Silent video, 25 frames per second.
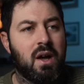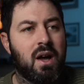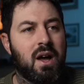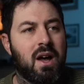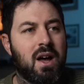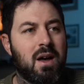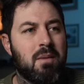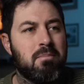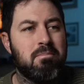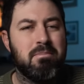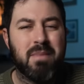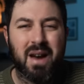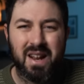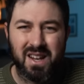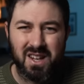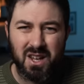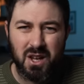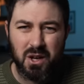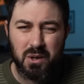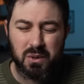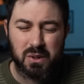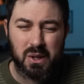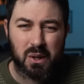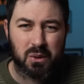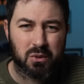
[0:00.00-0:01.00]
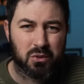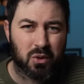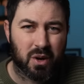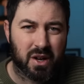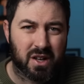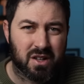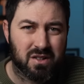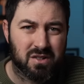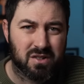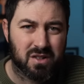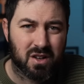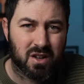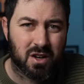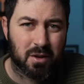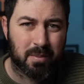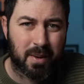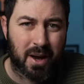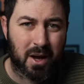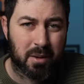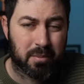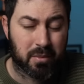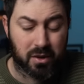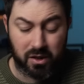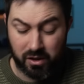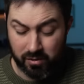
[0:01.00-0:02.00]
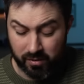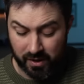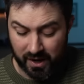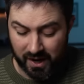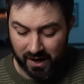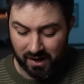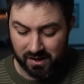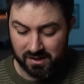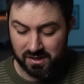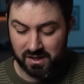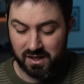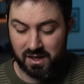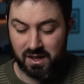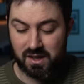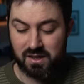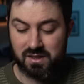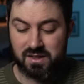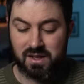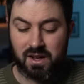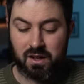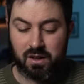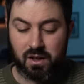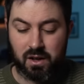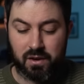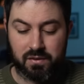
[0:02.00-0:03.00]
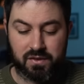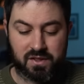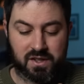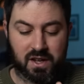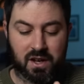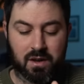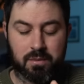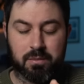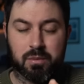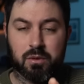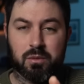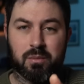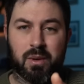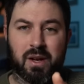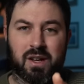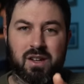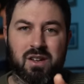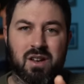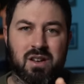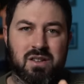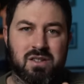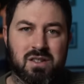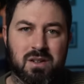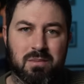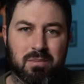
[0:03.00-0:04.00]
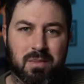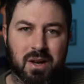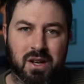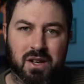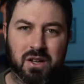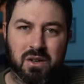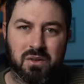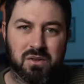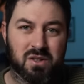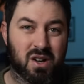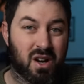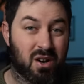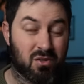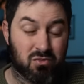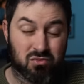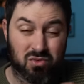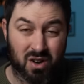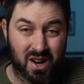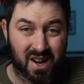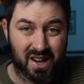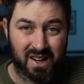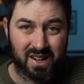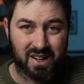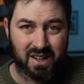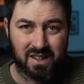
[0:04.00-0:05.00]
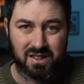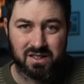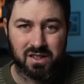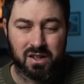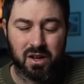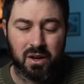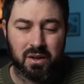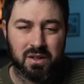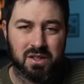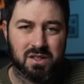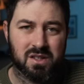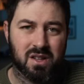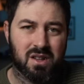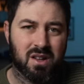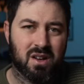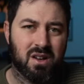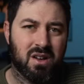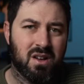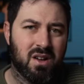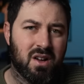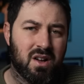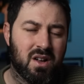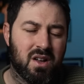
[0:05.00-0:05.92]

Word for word: Uh, menus I was really concerned about, but the reality is now that I've set up all my custom menus, I rarely need to go into the,